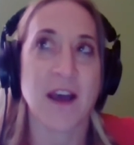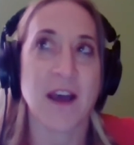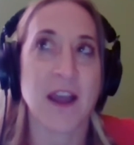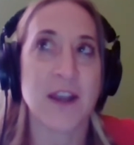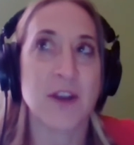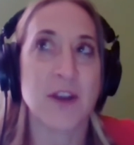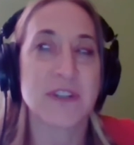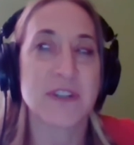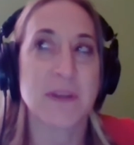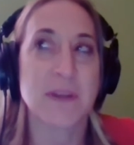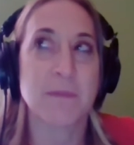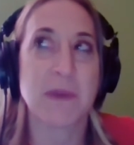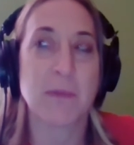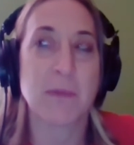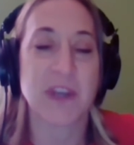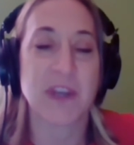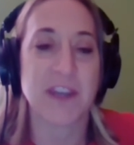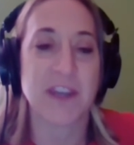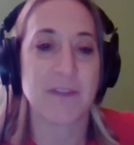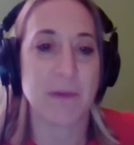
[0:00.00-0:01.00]
know some people
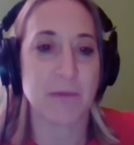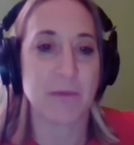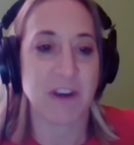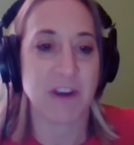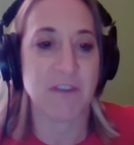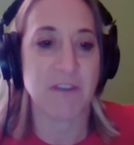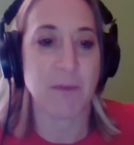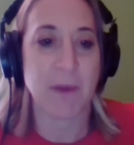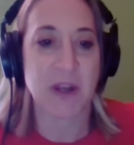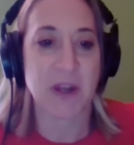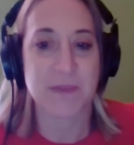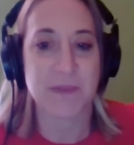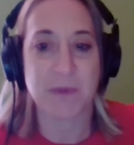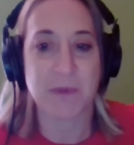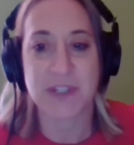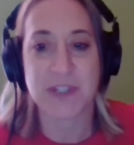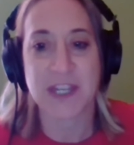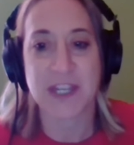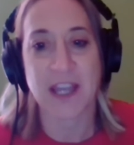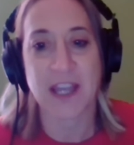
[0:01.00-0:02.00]
give him grief about his
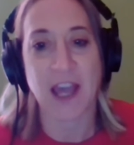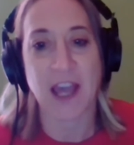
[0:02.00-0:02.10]
music.